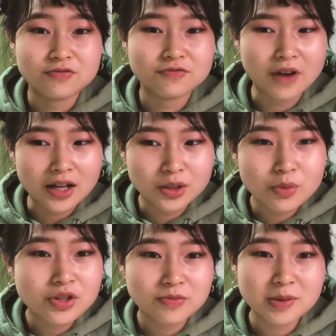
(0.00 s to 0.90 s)

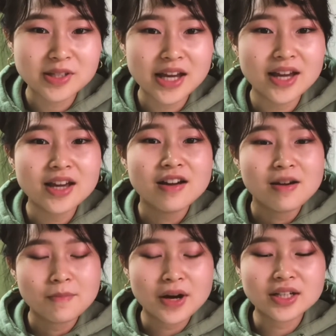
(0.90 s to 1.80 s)
followers per se,
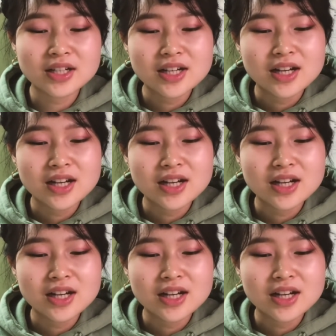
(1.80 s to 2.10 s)
but